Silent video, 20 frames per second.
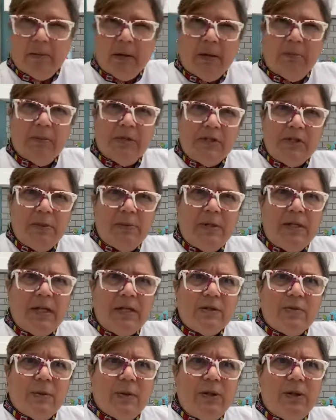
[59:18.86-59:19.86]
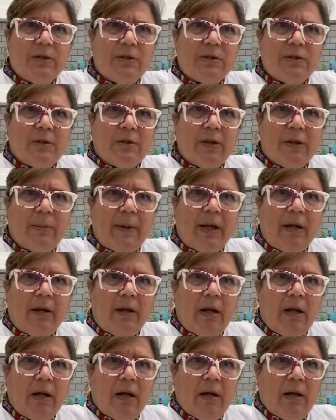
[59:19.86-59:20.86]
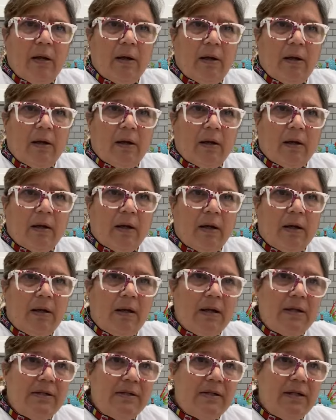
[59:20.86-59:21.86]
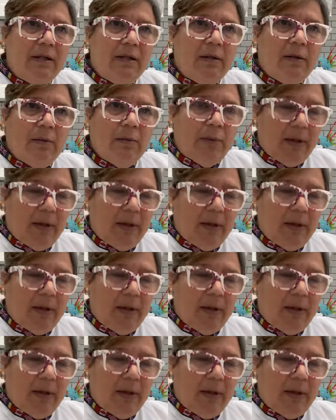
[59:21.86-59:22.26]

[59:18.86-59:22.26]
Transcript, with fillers: I, I'm assuming that's what you're talking about. Can I see